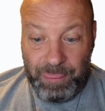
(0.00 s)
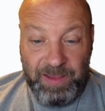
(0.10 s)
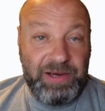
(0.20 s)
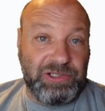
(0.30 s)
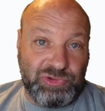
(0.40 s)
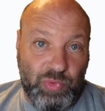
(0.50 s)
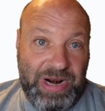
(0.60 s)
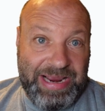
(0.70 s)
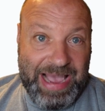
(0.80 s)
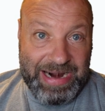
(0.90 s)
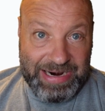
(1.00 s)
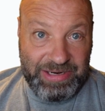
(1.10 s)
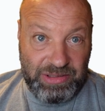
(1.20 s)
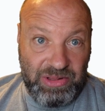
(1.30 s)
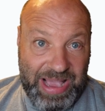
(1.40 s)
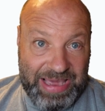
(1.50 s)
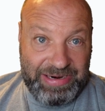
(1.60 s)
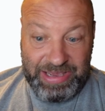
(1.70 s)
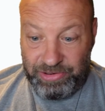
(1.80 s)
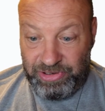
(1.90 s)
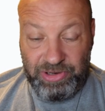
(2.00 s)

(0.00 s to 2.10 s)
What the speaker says: here's what I got on this Gladiator.